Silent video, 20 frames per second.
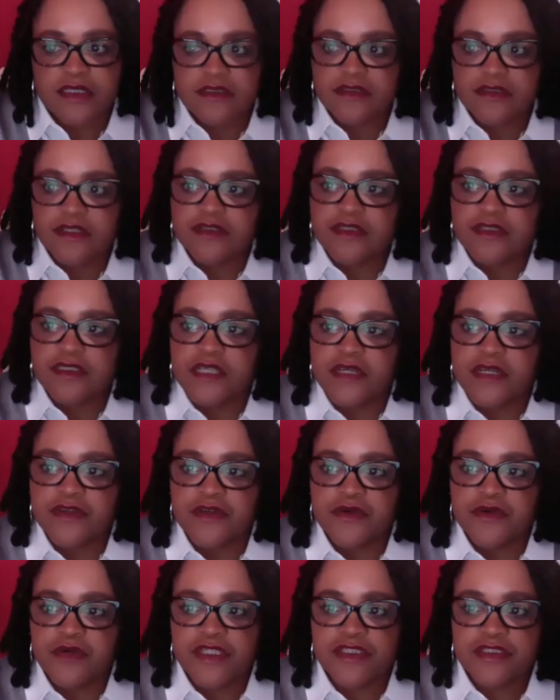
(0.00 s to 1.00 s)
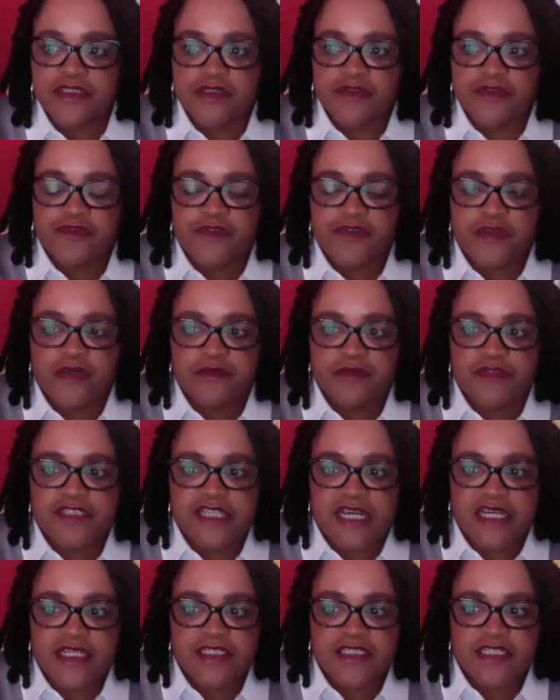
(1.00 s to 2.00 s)
so there's another question from
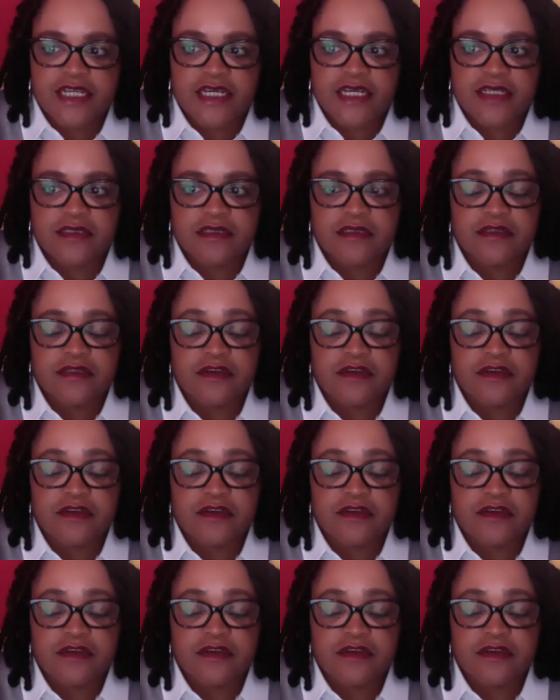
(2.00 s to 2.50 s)
Johnny Johnson.